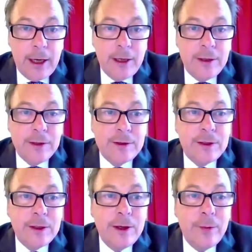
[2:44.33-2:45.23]

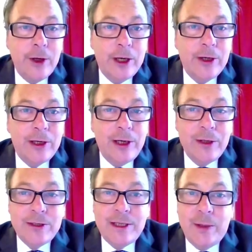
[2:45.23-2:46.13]
And we're going to
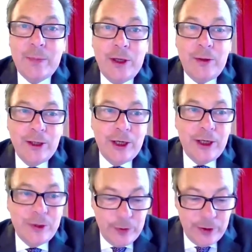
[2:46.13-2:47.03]
close that
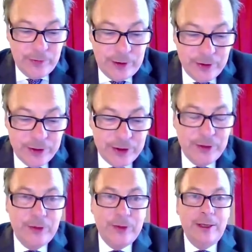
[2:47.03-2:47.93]
poll and move on
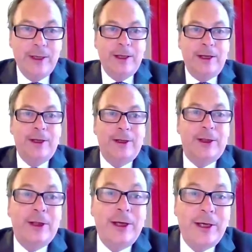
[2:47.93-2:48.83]
to
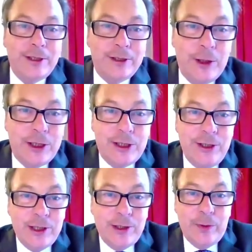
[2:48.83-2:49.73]
the third
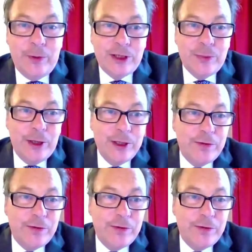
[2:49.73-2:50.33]
question that we want to